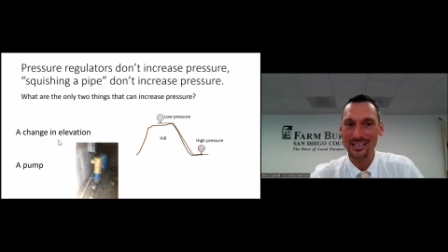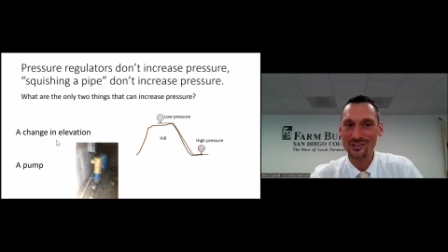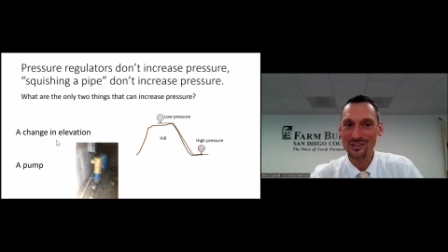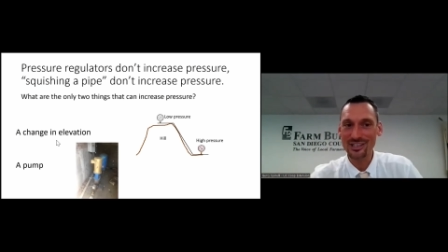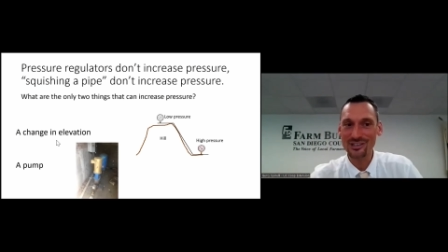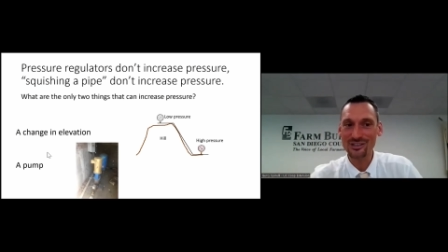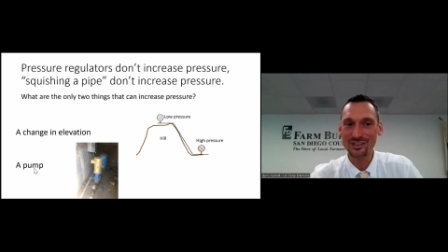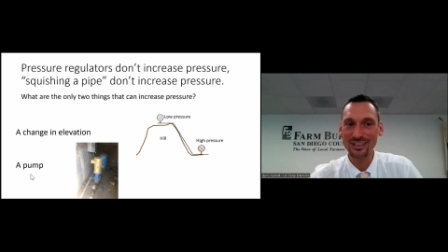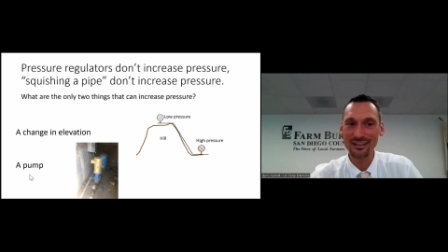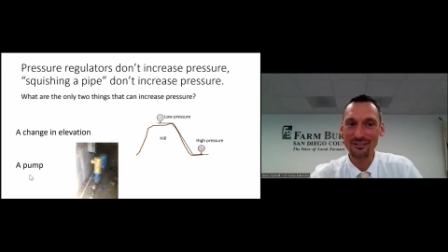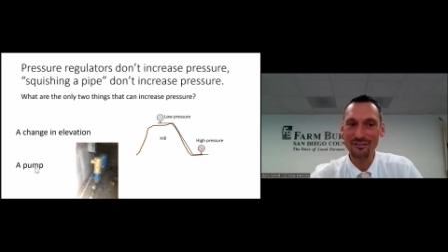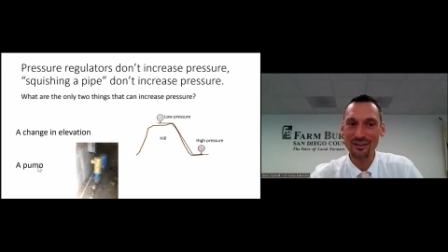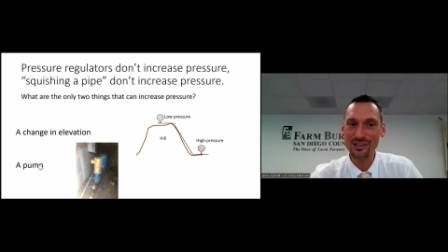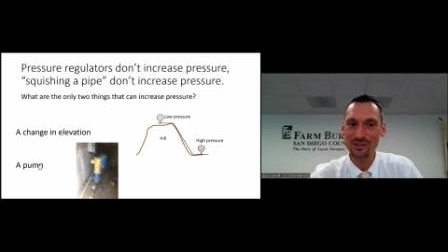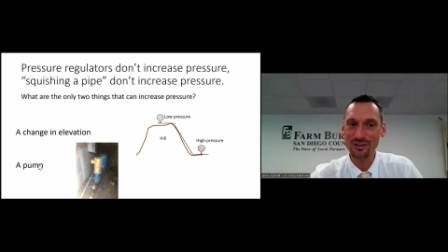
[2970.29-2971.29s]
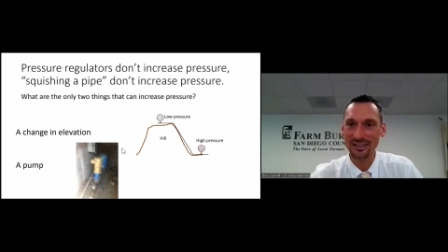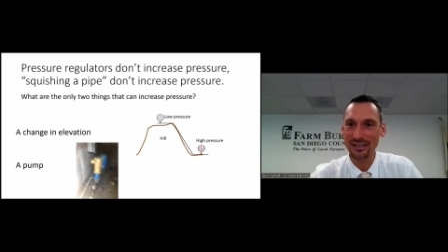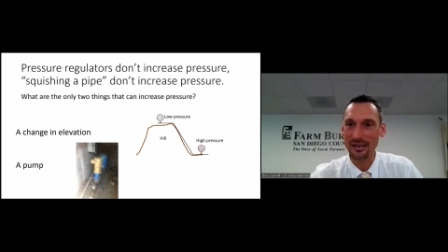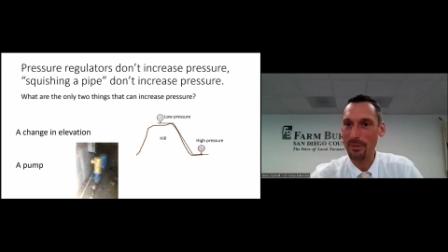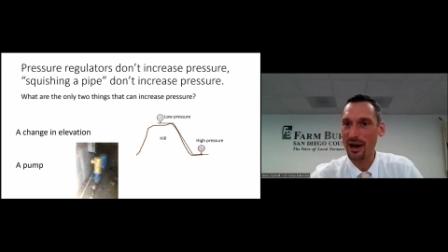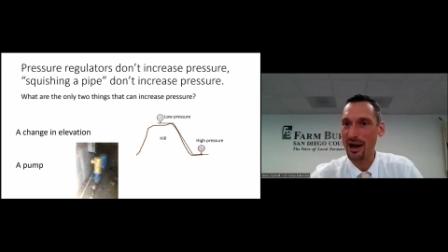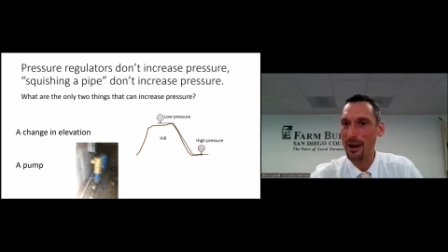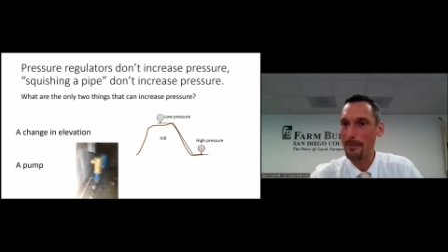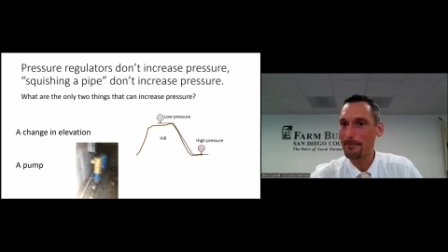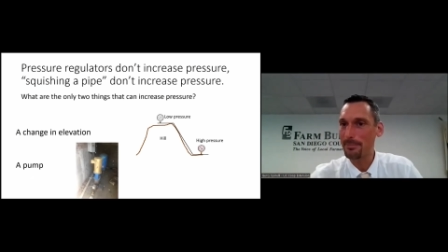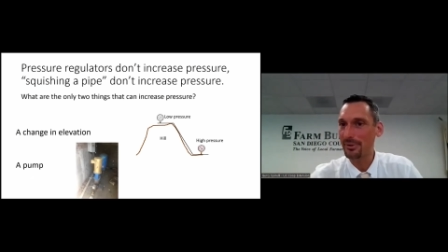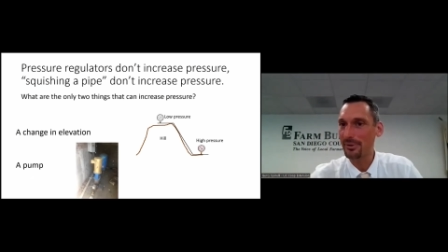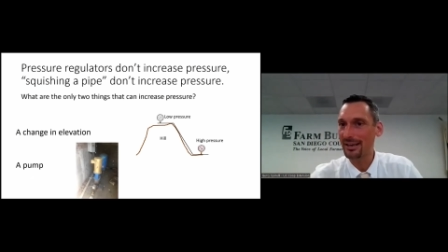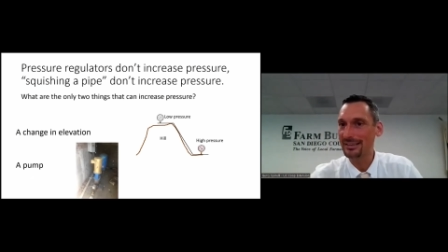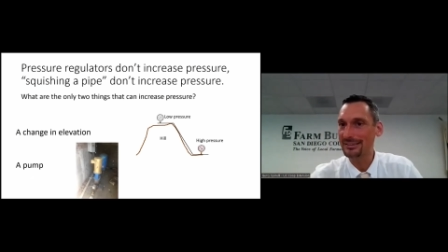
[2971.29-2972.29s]
change in elevation and a pump
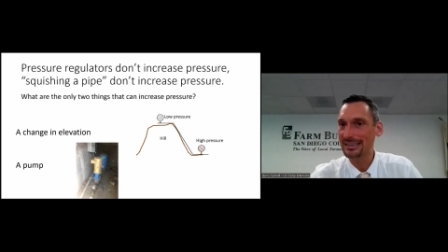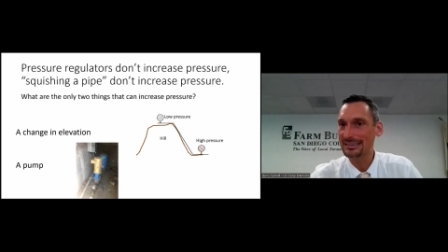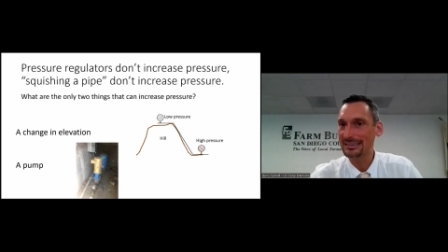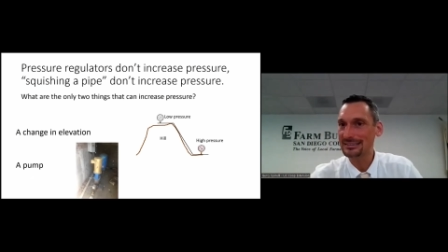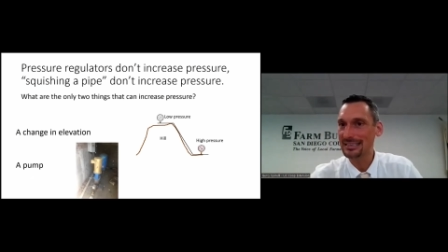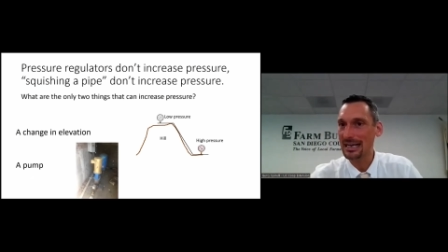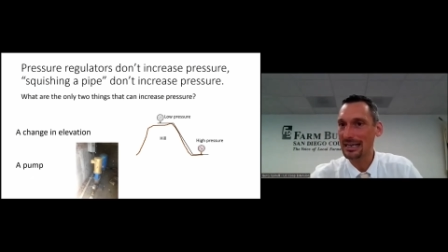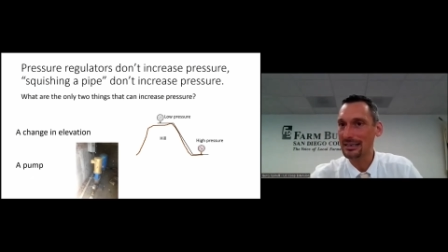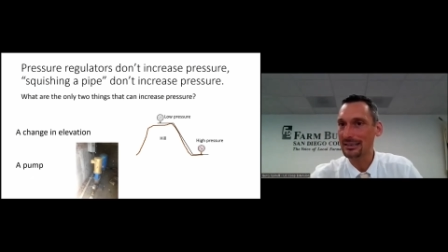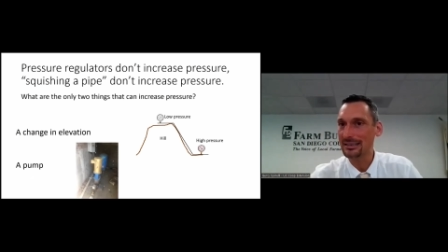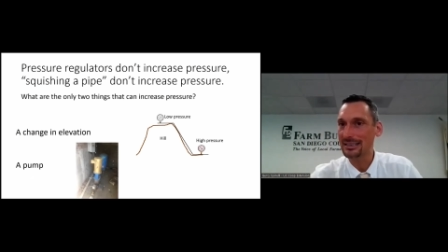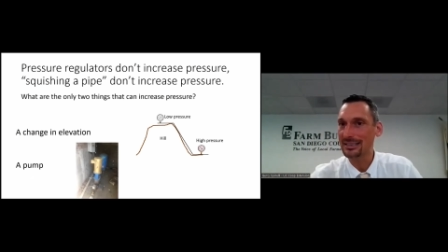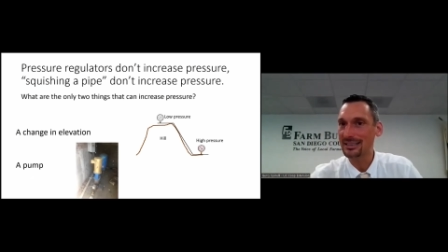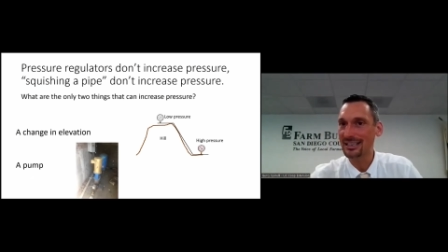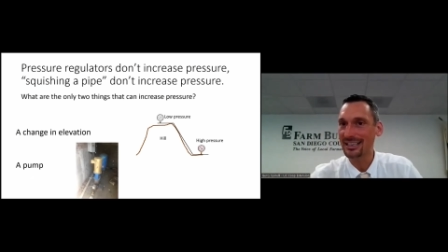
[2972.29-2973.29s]
and exactly